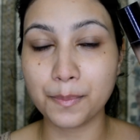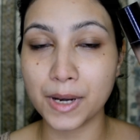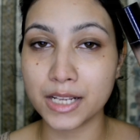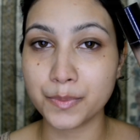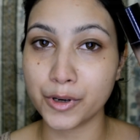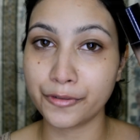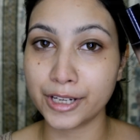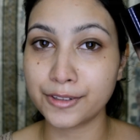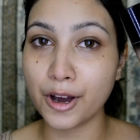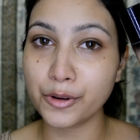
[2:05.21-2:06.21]
Plus
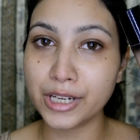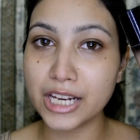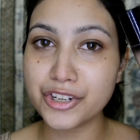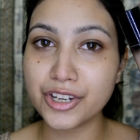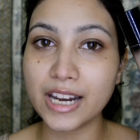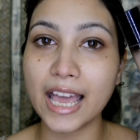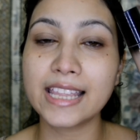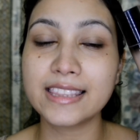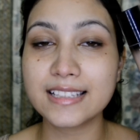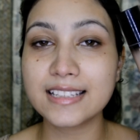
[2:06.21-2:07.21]
Perfect Foundation,
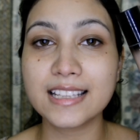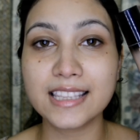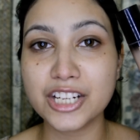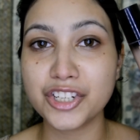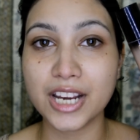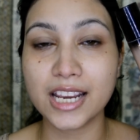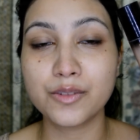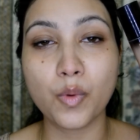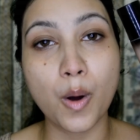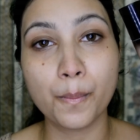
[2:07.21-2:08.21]
and this is in the shade
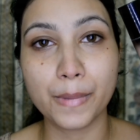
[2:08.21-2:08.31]
Warm